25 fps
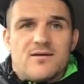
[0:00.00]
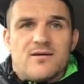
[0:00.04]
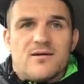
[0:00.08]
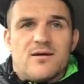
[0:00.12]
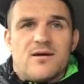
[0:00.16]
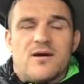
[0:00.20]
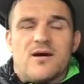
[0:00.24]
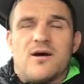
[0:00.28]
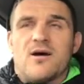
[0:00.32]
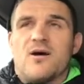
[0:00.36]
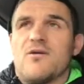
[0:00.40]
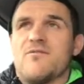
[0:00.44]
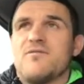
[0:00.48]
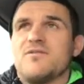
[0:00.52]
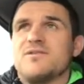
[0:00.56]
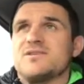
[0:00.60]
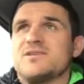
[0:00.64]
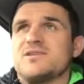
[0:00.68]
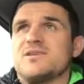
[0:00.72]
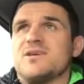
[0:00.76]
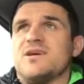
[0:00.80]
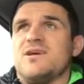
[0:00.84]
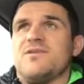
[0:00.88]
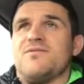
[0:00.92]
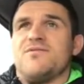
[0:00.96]

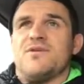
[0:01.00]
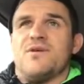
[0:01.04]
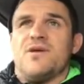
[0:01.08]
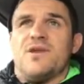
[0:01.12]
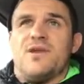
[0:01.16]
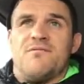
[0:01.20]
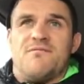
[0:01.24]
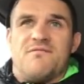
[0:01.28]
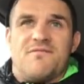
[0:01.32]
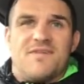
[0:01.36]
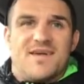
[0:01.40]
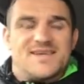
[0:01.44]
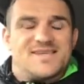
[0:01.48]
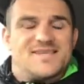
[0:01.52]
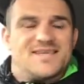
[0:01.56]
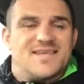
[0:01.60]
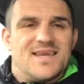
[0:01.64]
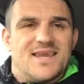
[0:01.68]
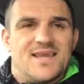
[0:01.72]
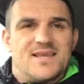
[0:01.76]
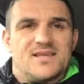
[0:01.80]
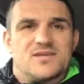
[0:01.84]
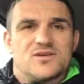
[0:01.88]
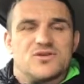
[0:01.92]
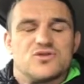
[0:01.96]
Obviously, if you're
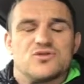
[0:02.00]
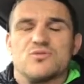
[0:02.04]
investing into